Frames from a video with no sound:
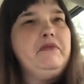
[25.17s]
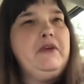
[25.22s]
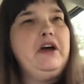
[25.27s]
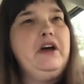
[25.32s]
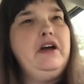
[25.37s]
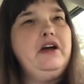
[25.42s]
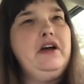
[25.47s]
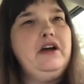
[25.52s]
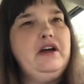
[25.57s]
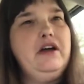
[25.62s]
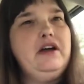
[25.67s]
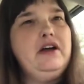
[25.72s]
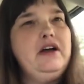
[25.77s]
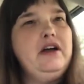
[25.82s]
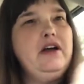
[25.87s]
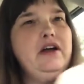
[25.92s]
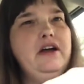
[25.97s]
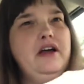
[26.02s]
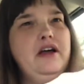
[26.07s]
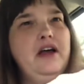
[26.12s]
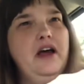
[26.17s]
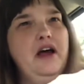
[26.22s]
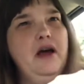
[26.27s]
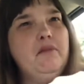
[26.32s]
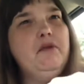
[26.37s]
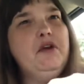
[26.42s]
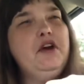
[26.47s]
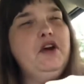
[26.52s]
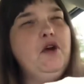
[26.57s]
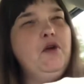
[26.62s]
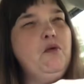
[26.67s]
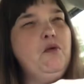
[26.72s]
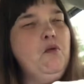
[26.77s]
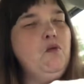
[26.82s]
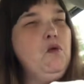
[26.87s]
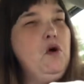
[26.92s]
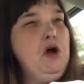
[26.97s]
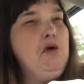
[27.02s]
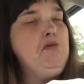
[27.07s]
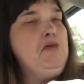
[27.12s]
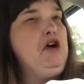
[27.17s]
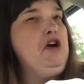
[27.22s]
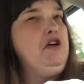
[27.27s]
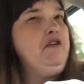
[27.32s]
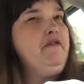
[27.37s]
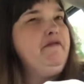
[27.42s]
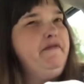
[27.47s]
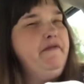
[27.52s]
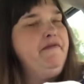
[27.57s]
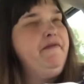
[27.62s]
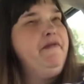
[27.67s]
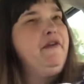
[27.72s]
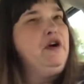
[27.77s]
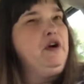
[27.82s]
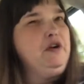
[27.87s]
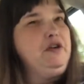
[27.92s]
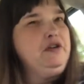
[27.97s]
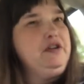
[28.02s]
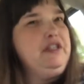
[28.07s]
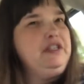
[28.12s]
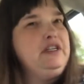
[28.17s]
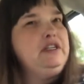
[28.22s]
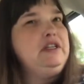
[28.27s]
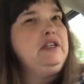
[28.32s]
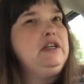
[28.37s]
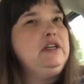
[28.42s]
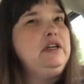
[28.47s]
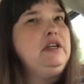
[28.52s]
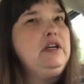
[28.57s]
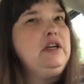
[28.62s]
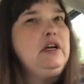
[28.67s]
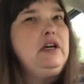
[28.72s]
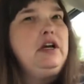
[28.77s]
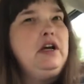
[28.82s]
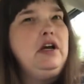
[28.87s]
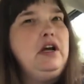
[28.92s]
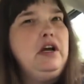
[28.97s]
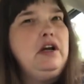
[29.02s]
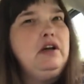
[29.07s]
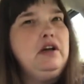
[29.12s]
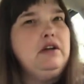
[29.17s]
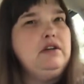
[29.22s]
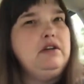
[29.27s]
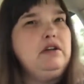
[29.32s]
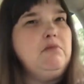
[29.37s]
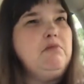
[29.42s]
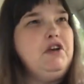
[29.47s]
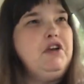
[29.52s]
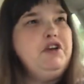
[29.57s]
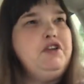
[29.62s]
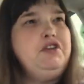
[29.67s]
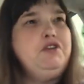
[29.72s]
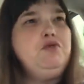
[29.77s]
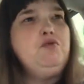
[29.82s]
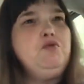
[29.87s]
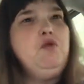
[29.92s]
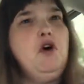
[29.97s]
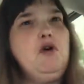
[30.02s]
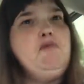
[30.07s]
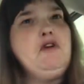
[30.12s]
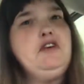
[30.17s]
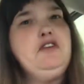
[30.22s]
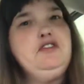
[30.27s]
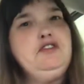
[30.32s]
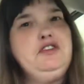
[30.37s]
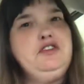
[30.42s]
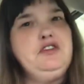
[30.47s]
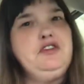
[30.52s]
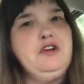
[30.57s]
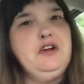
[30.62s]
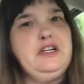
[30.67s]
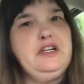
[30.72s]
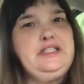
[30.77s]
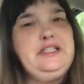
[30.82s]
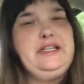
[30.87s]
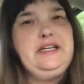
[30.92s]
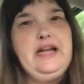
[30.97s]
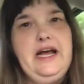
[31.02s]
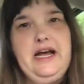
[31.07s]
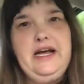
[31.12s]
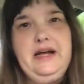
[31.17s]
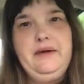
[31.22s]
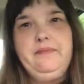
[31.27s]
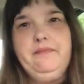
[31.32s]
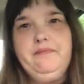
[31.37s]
Uh, I'm gonna go to Walmart first. And I'm gonna do Walmart and Schnucks today.